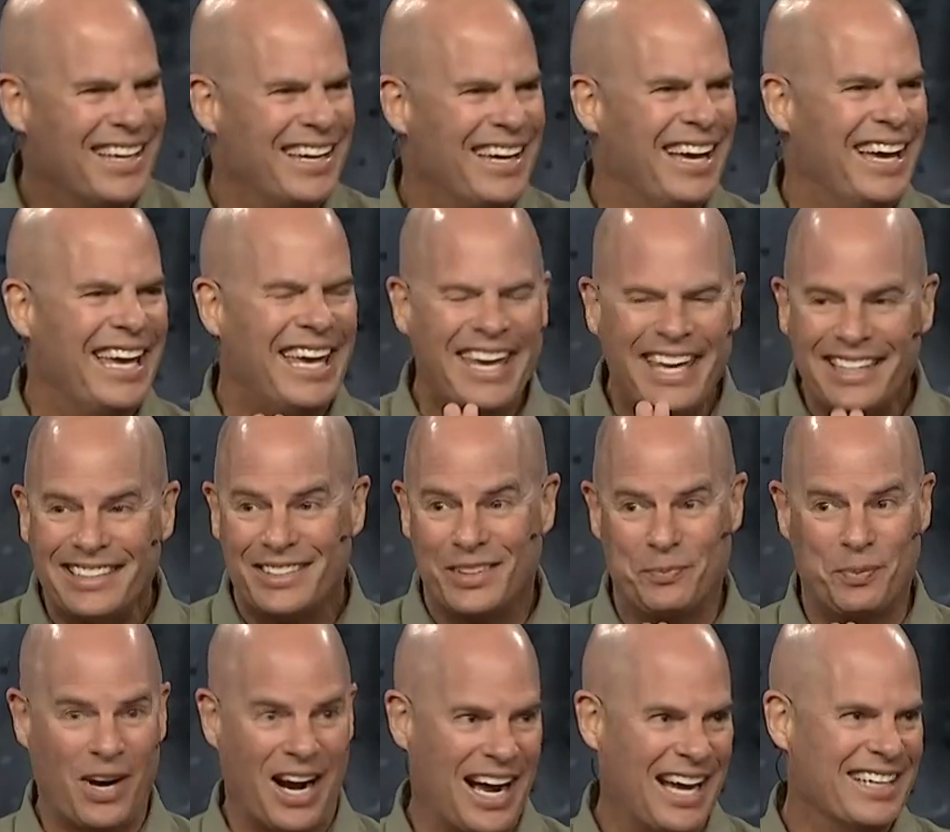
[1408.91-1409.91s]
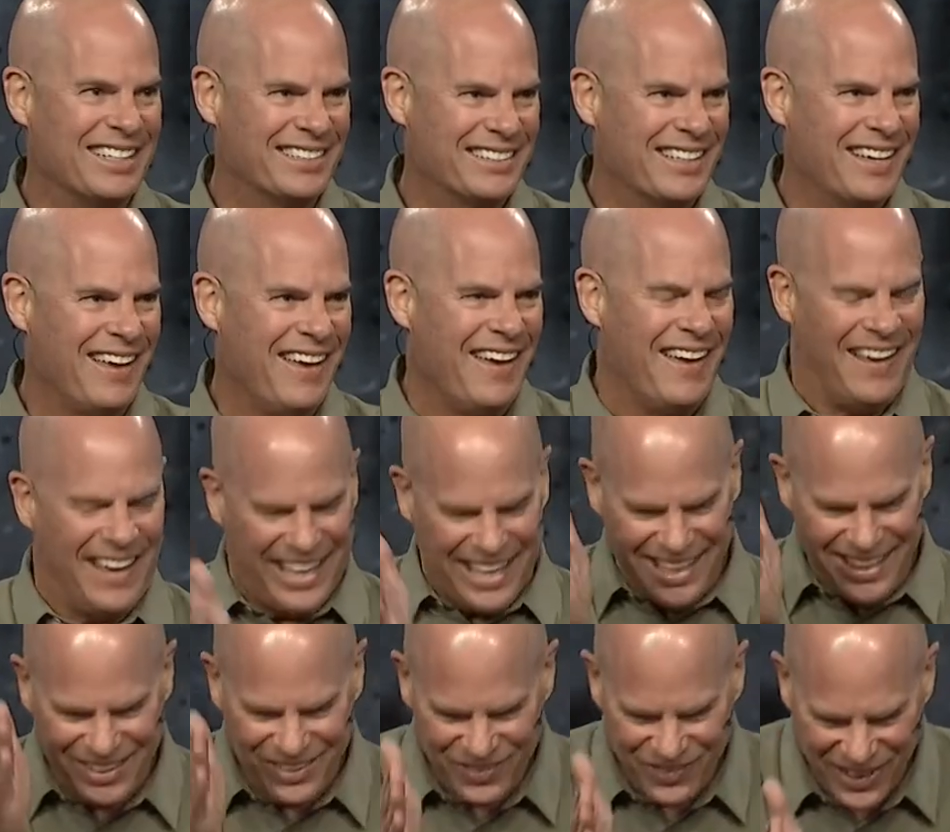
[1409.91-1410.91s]
He is the prize. He
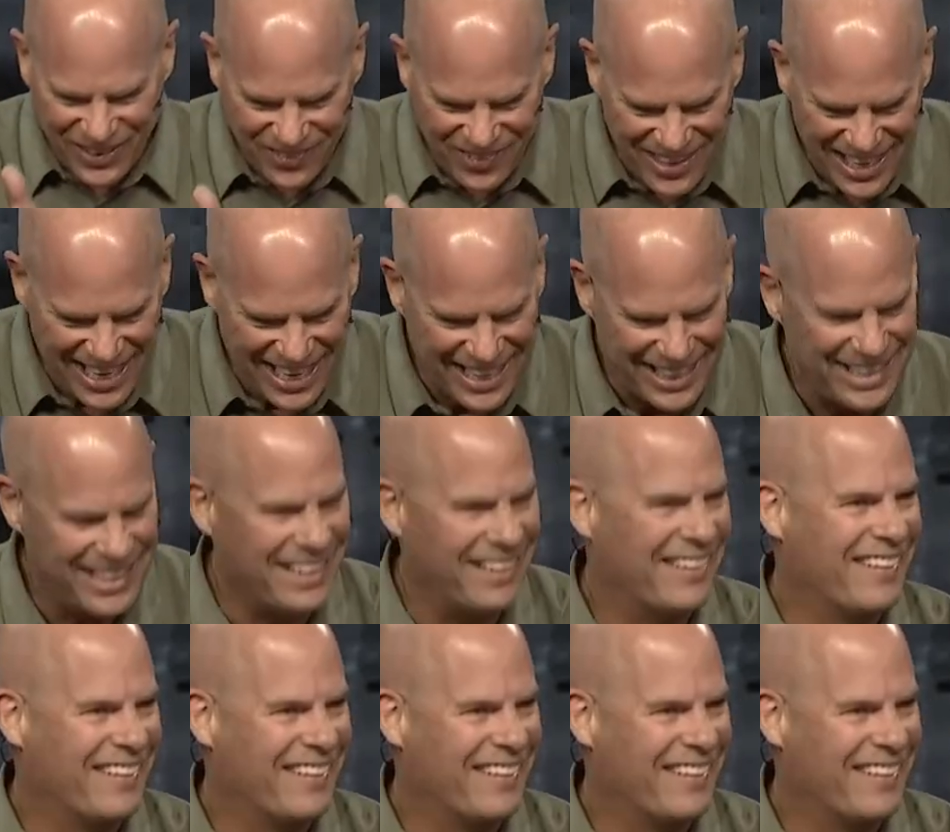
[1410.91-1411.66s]
is where we're heading.